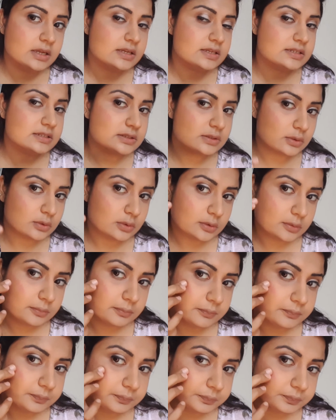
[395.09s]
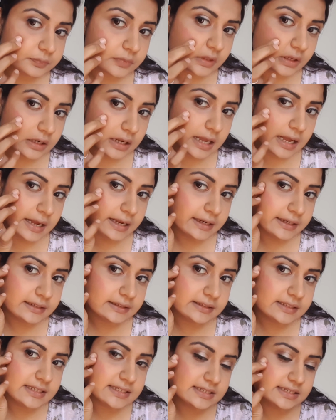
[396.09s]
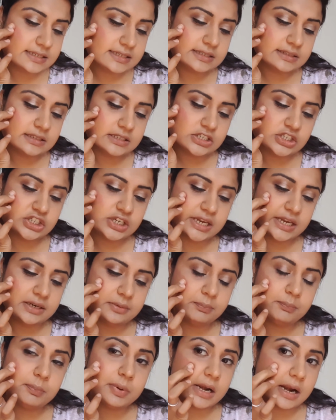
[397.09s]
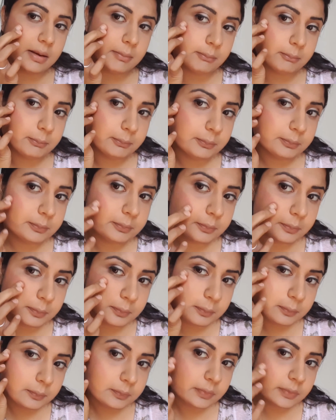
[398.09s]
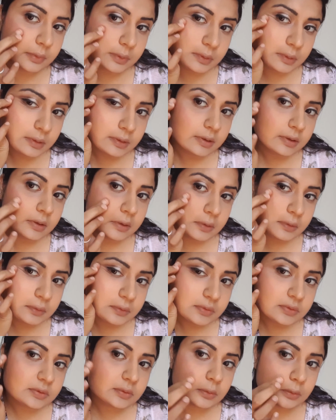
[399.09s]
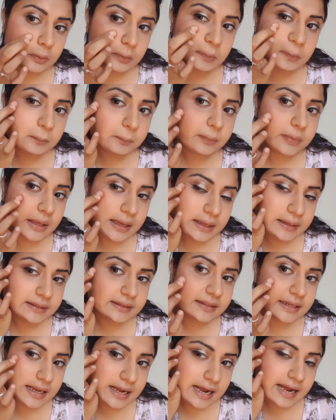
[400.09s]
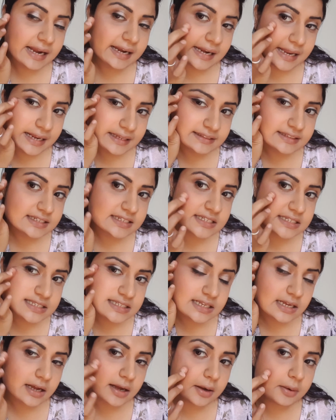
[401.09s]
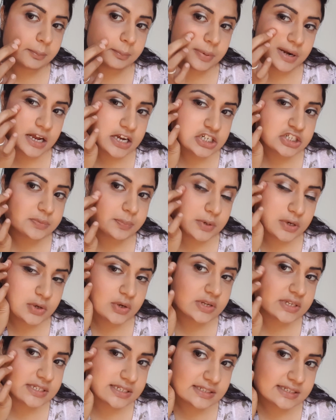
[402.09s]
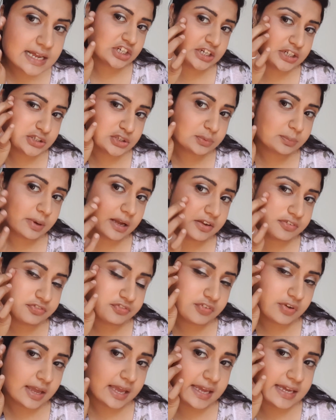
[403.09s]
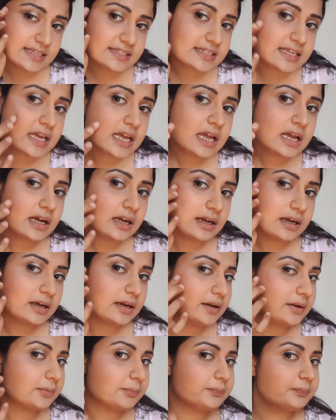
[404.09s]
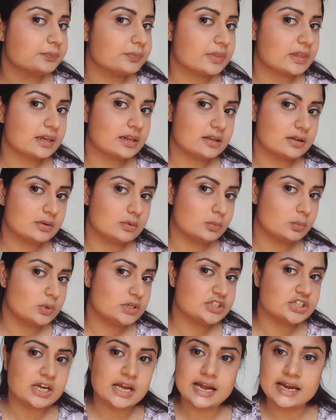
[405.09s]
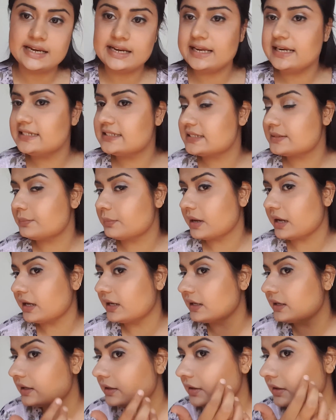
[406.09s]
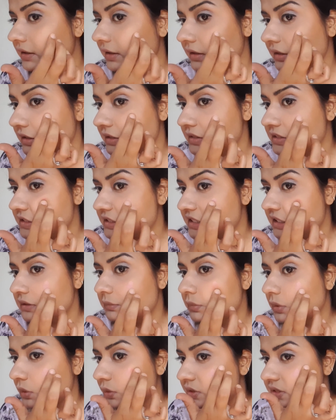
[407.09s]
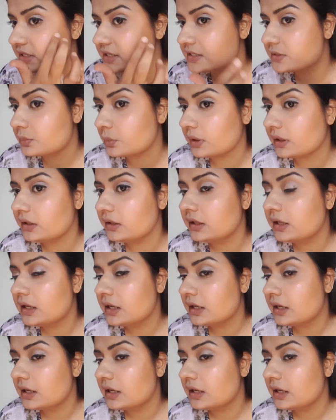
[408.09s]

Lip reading: So, and this is in the shade Plum. So, and I like this blush because it's into my face, which highlights my cheekbones as well.